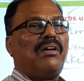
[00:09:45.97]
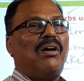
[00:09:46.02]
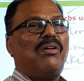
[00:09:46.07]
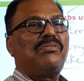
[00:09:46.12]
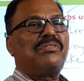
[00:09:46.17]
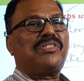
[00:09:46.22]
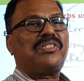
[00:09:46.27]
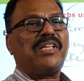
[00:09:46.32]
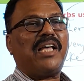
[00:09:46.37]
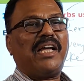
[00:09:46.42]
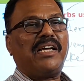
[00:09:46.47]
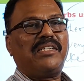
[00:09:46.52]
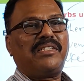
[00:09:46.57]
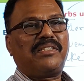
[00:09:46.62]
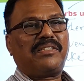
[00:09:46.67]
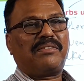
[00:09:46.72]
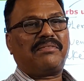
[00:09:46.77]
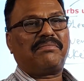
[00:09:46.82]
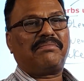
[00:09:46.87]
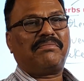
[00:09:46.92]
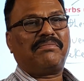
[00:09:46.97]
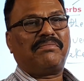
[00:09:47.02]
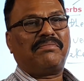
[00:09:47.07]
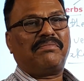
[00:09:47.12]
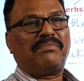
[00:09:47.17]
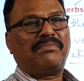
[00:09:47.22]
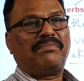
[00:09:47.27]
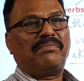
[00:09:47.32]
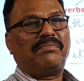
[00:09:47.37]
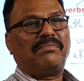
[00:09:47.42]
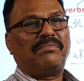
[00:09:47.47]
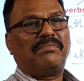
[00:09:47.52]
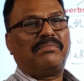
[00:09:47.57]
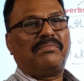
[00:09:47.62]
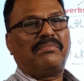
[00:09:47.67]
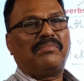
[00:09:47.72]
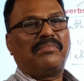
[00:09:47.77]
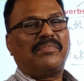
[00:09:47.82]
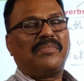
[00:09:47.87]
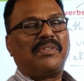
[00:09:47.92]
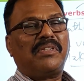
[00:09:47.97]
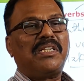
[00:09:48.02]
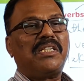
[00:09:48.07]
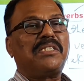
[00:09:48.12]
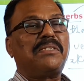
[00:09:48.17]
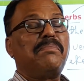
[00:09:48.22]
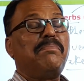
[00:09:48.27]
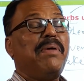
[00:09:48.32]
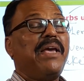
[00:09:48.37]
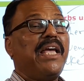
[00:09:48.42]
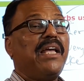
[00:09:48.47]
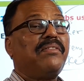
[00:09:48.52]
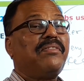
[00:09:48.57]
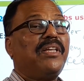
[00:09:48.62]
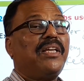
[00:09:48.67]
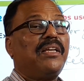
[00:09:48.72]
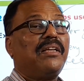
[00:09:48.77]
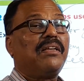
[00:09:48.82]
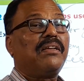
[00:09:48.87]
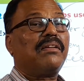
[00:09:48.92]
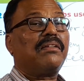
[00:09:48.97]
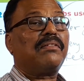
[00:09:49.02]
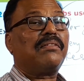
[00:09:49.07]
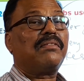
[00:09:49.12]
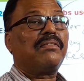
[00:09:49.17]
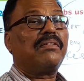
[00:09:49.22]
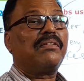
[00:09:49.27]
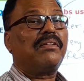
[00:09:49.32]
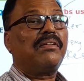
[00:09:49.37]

outside. He is bathing.